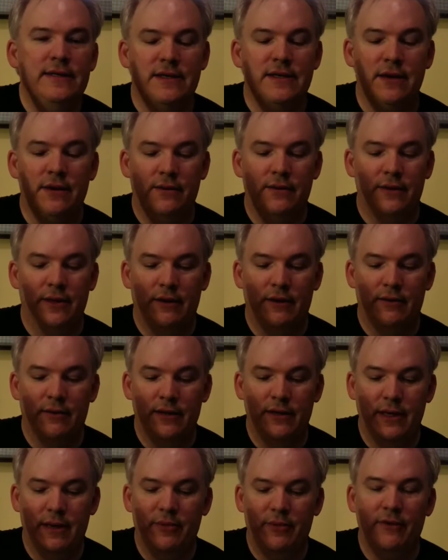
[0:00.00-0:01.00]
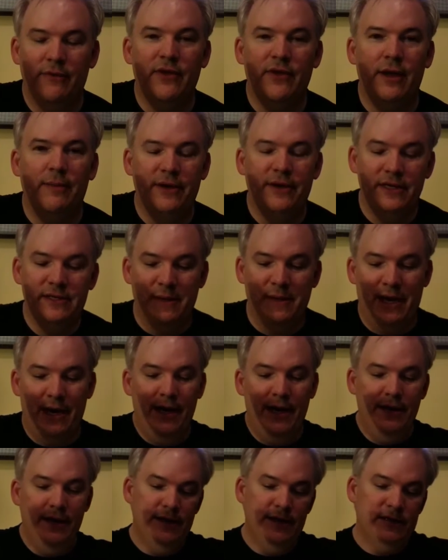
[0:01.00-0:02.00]
So there were a number of companies
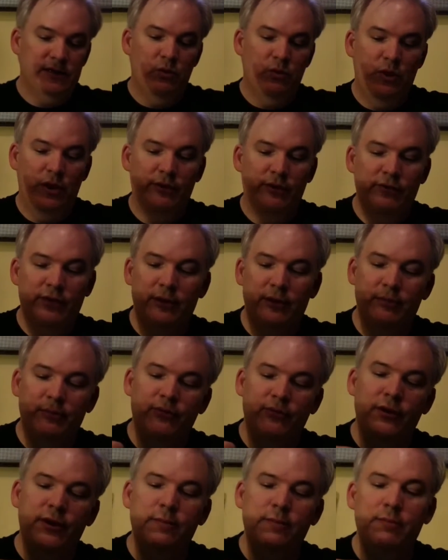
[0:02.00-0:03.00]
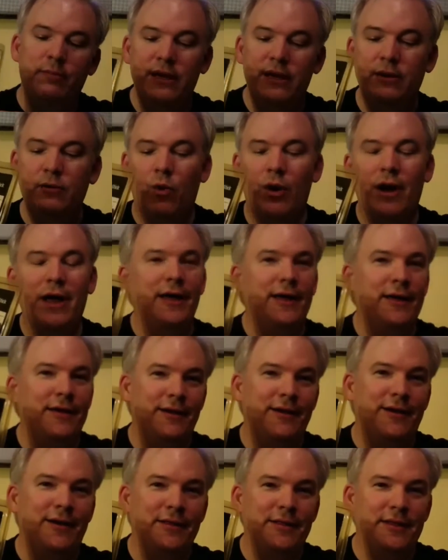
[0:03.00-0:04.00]
behind this. One of them put
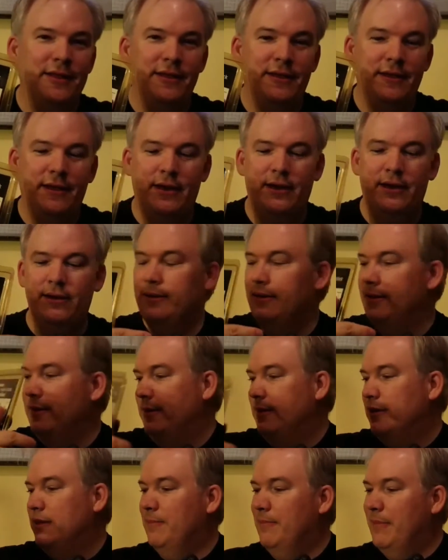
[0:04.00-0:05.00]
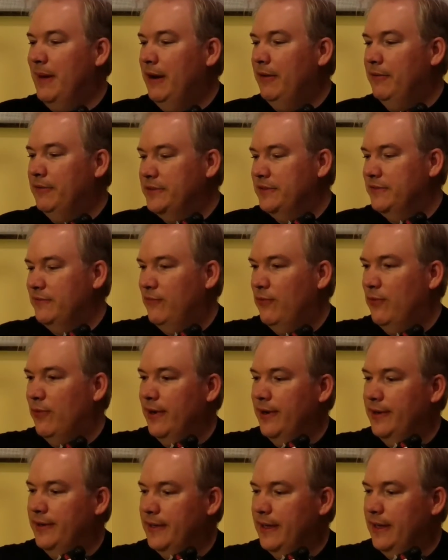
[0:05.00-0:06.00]
Midway on the mount
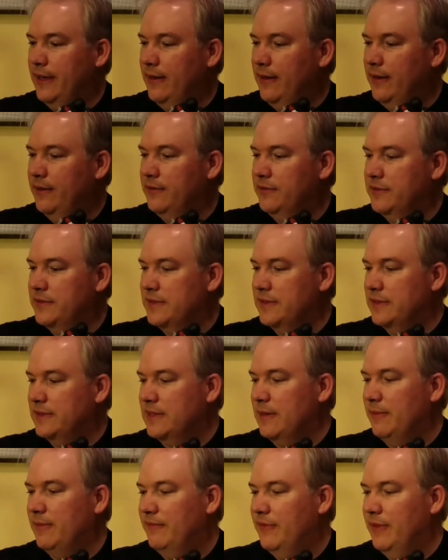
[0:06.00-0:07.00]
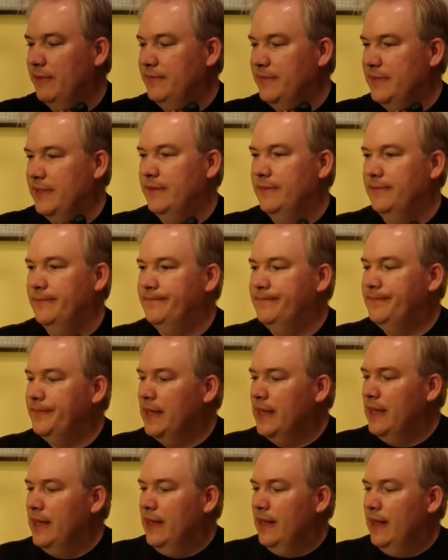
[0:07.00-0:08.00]
for it, and others, some of them didn't.
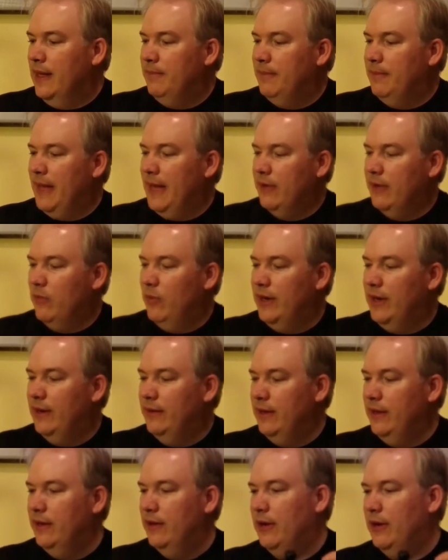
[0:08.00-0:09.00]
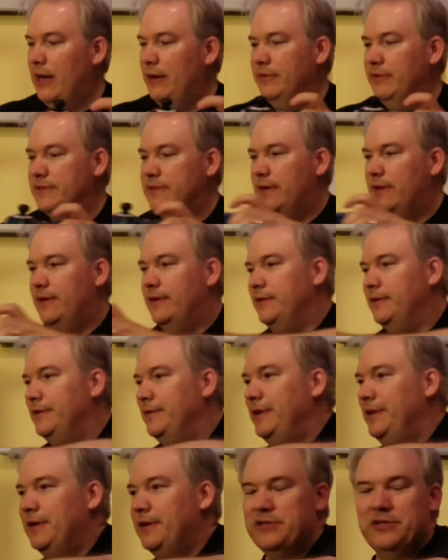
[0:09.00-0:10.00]
And back when I was a
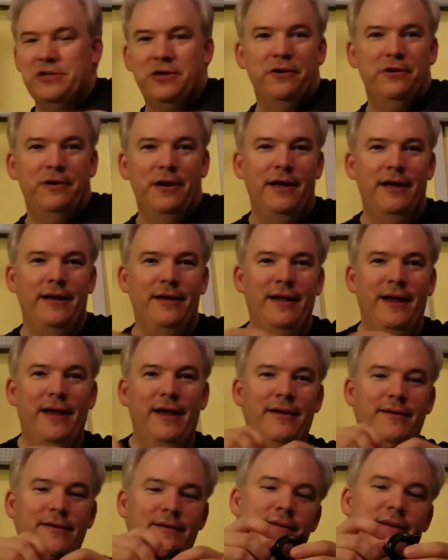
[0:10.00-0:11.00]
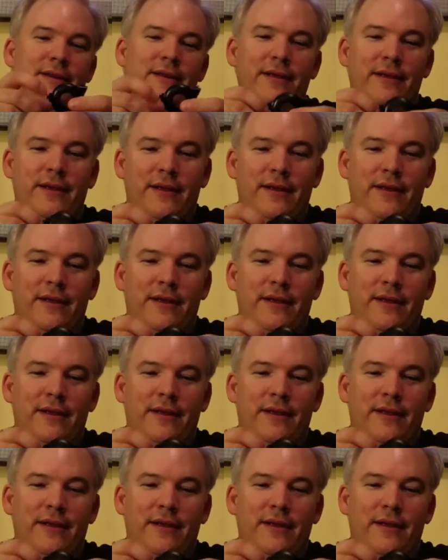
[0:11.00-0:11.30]
youngster, I had